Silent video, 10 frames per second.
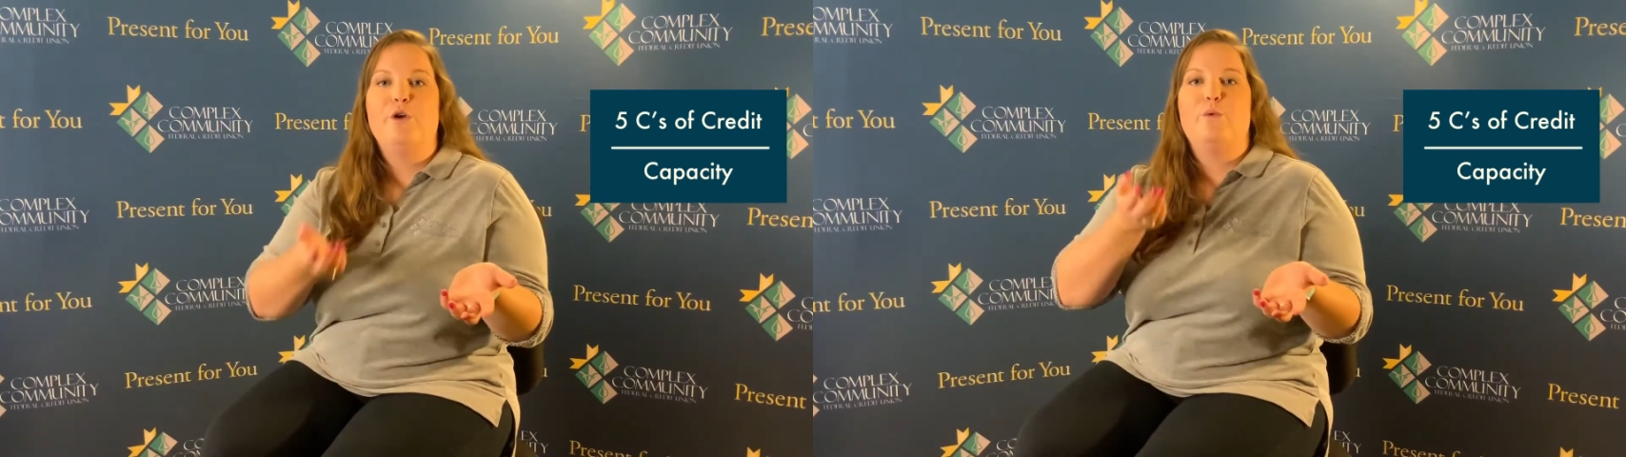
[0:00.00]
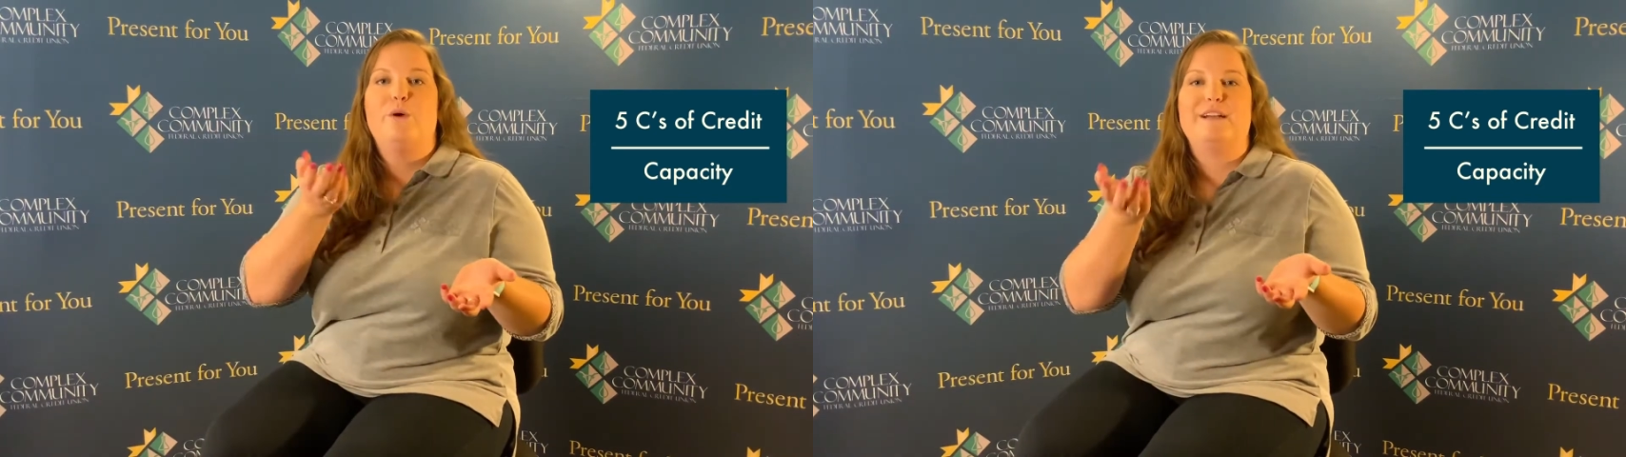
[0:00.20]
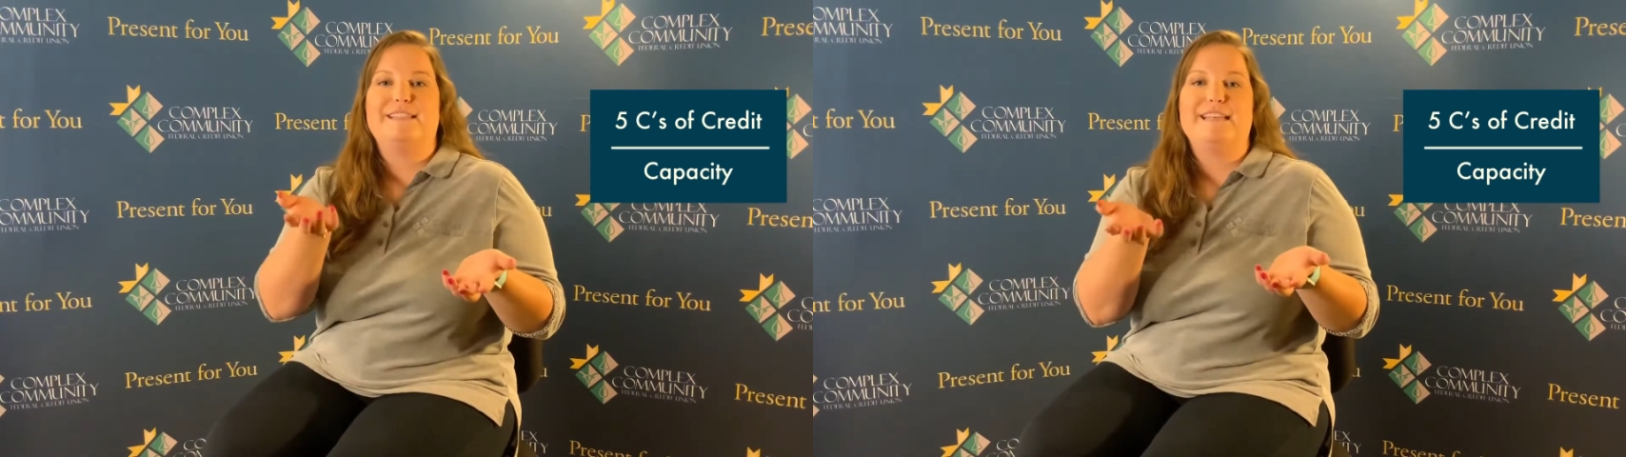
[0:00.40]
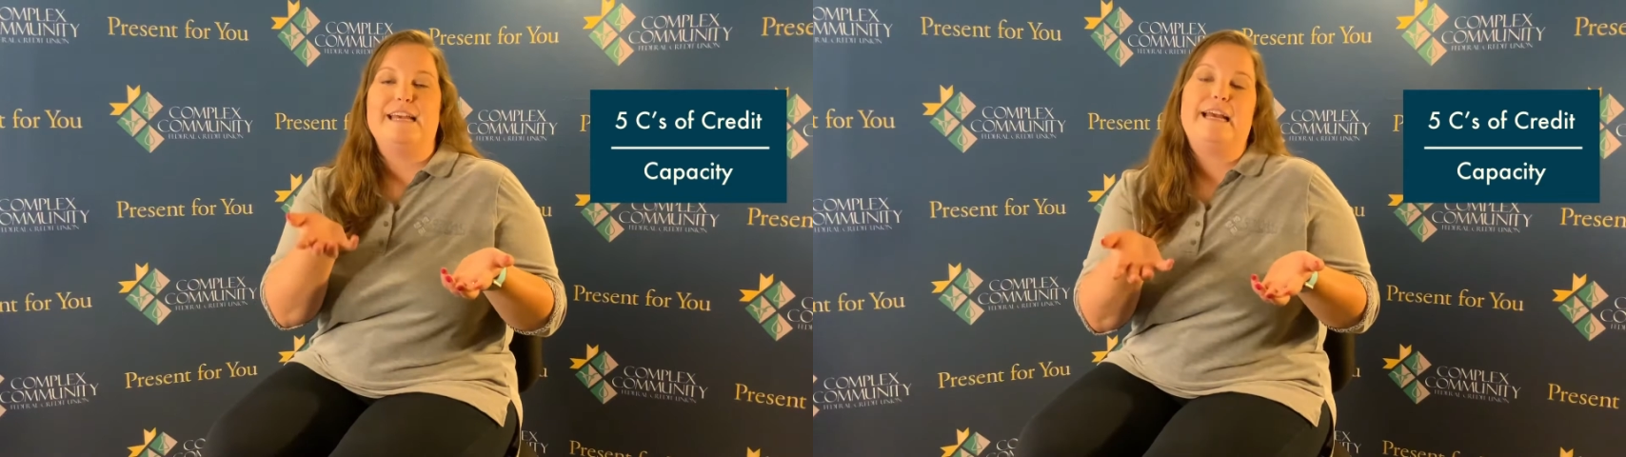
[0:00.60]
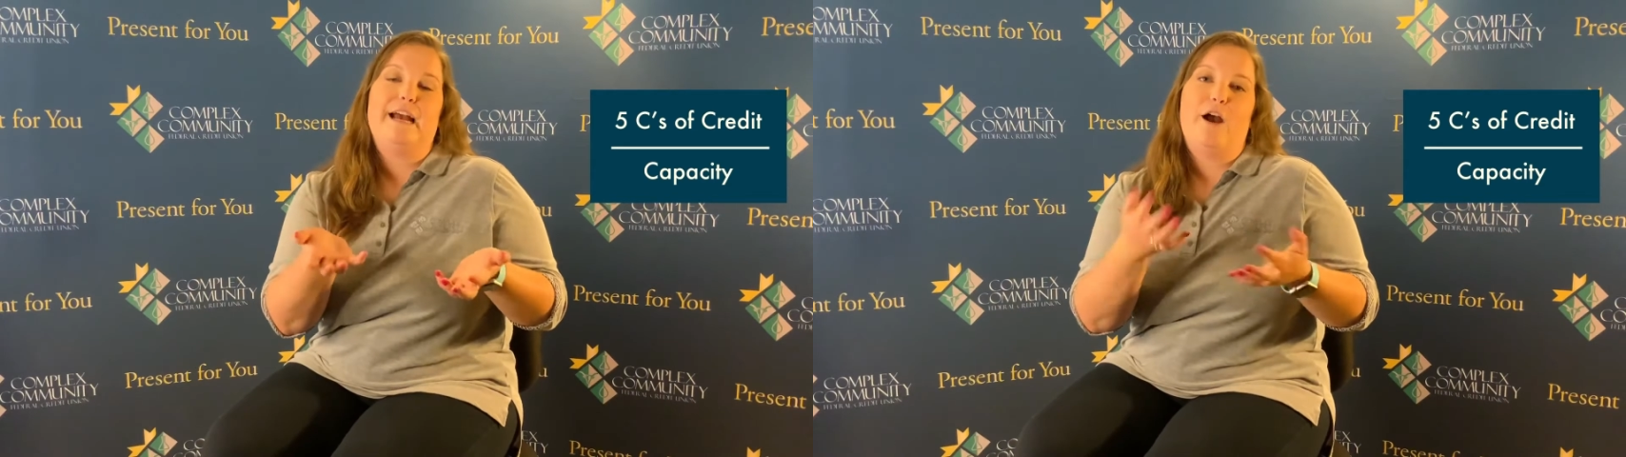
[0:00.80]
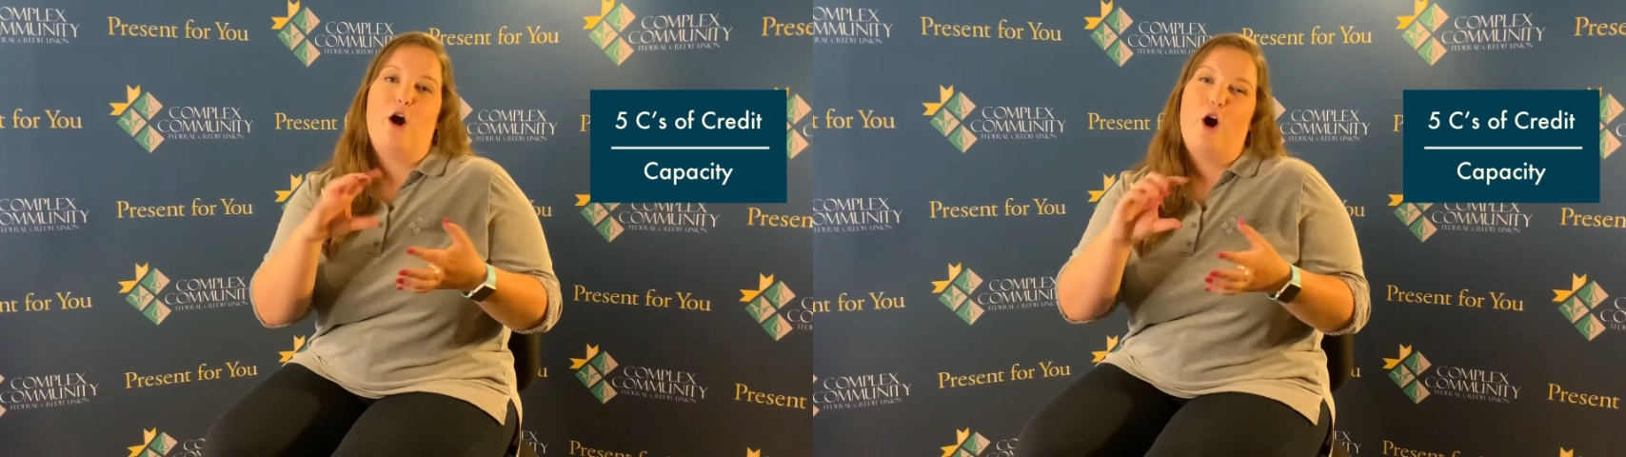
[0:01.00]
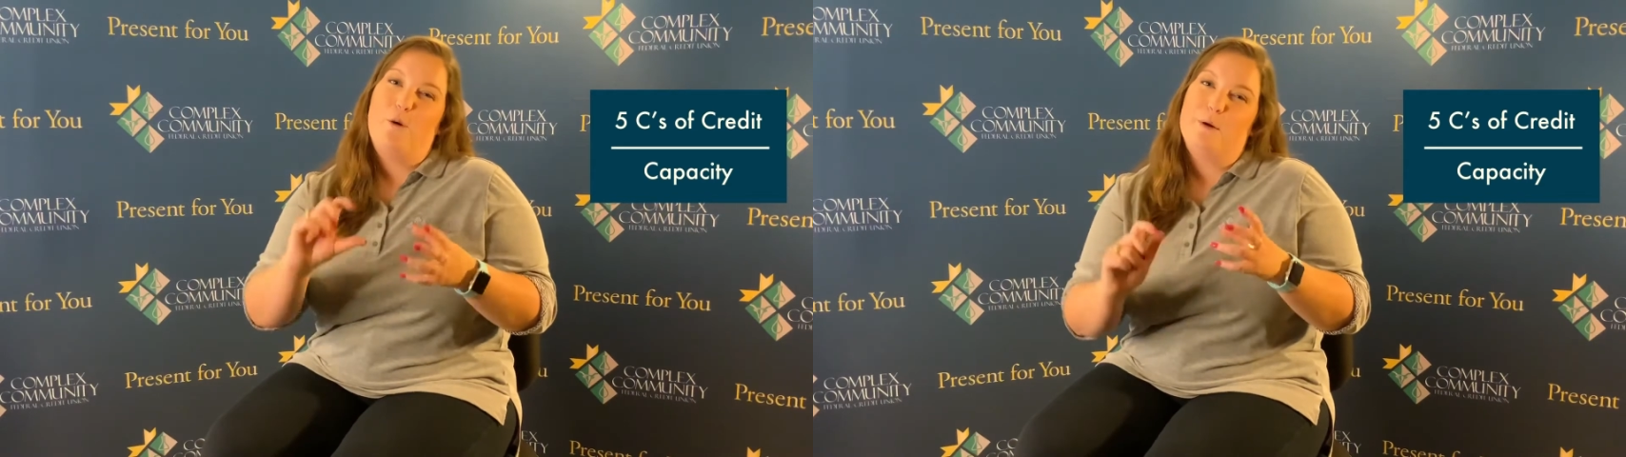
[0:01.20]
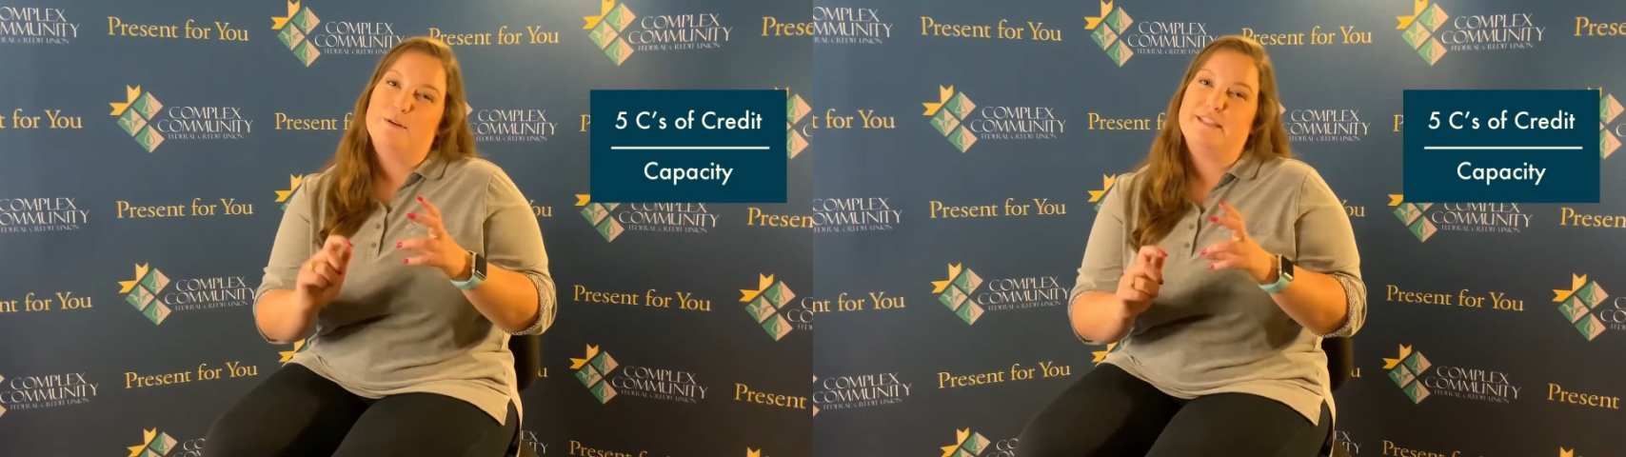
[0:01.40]
whereas the
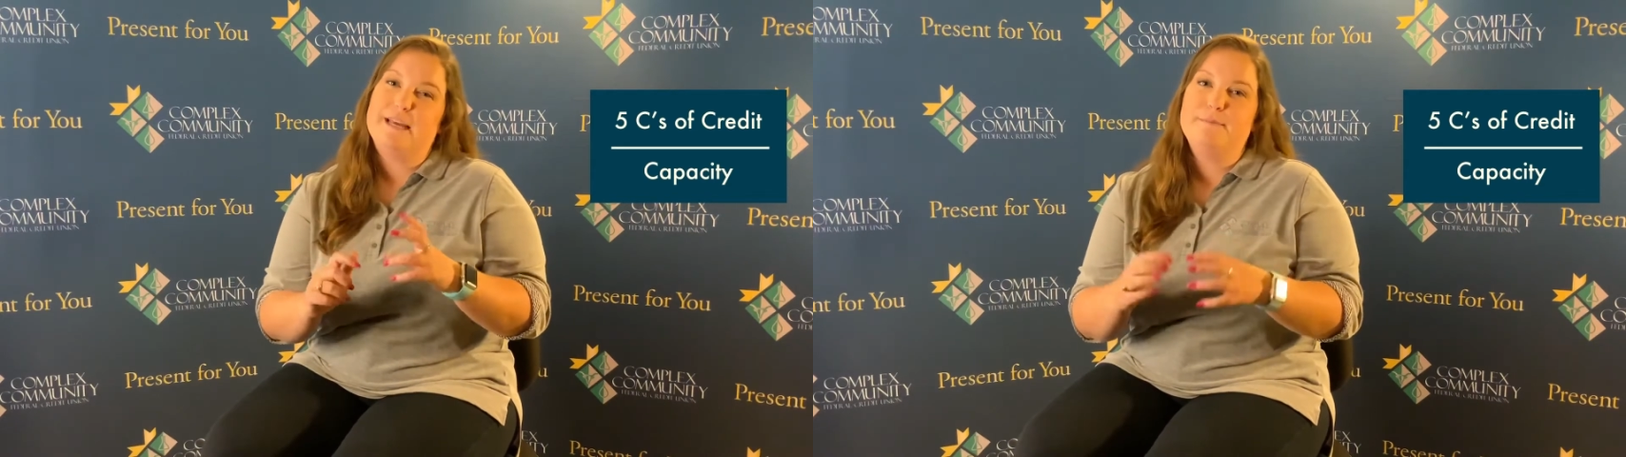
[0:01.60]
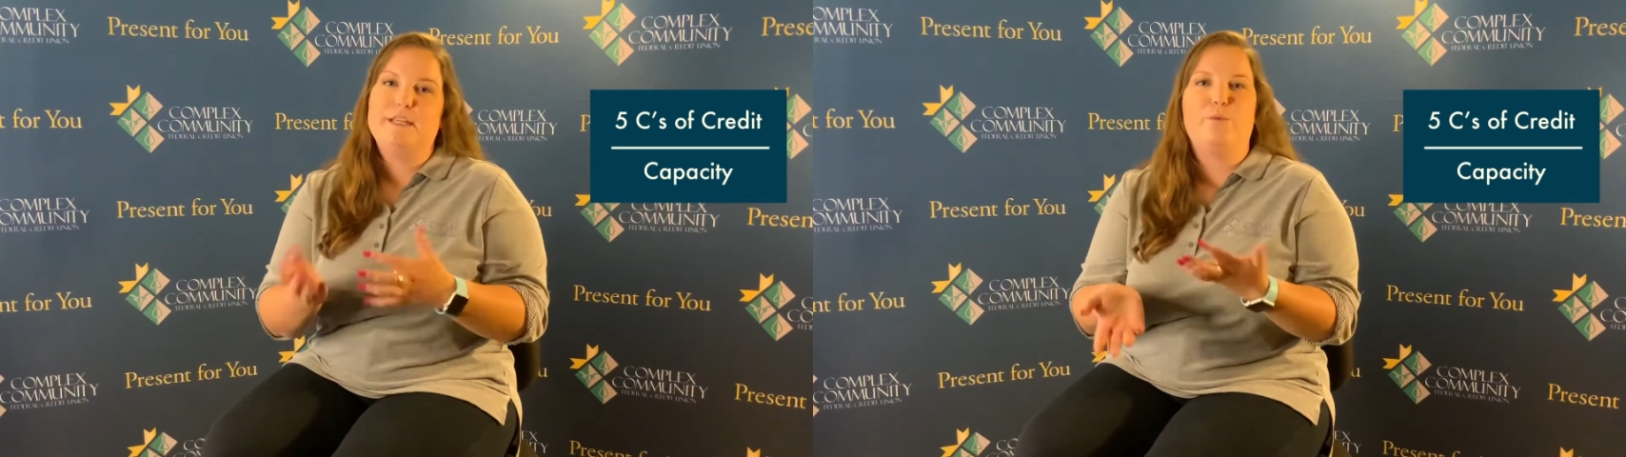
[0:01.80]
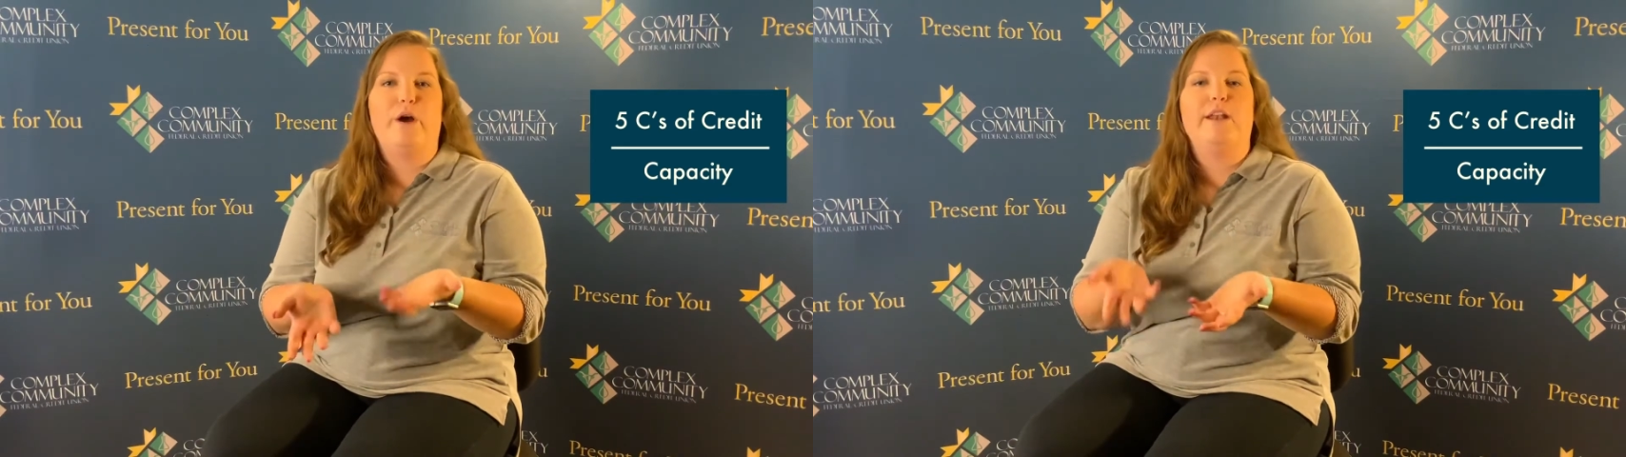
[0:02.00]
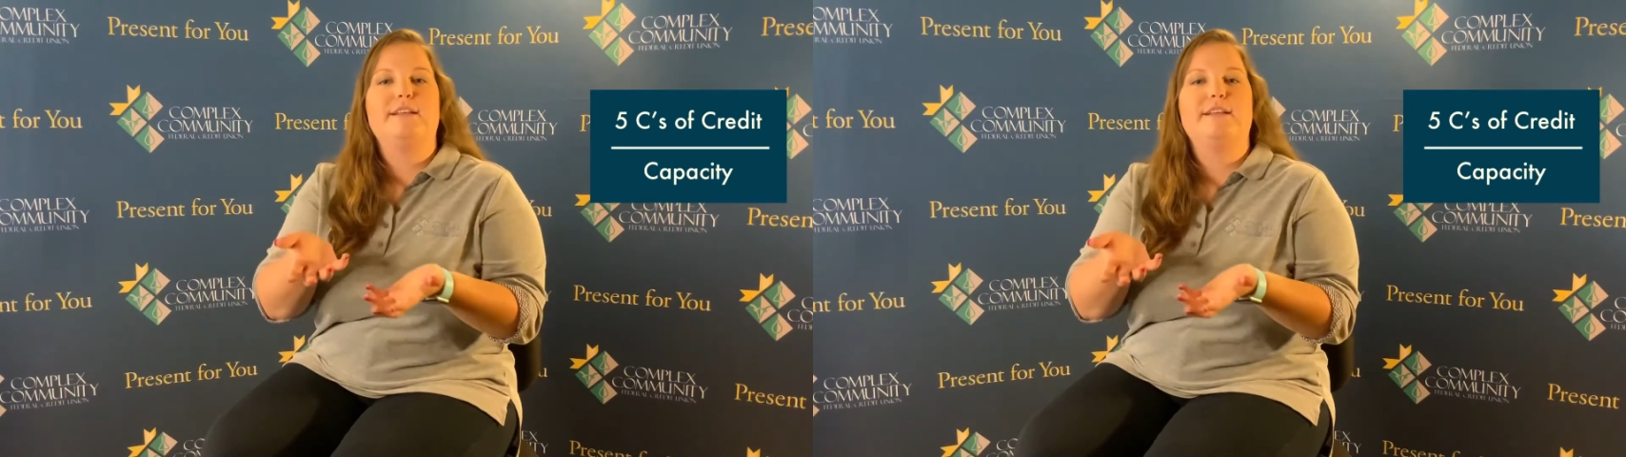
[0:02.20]
almost empty one